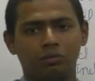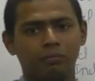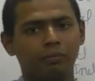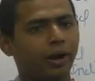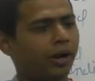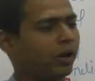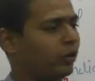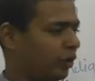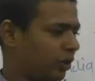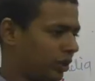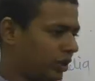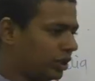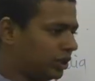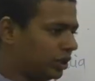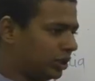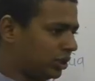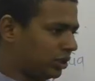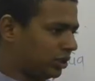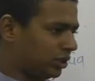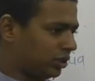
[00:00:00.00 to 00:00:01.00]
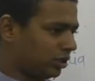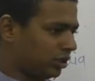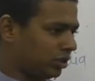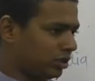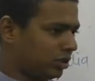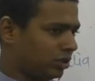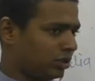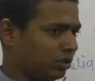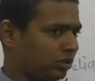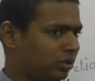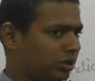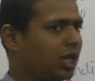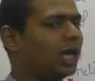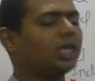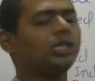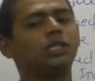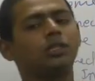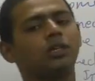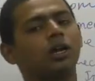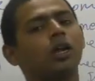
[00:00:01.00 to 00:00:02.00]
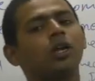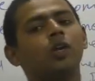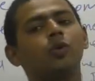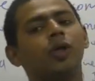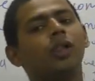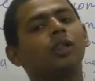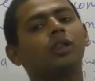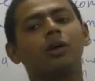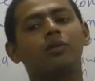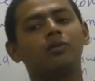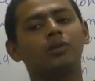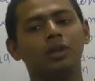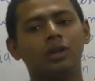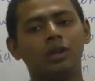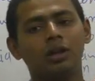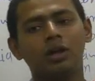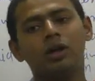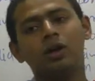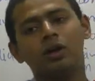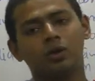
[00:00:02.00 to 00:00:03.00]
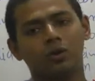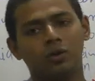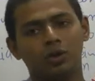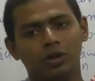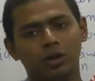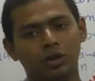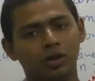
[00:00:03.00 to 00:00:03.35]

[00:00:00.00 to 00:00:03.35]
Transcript: by doing this. Just 12,000 crore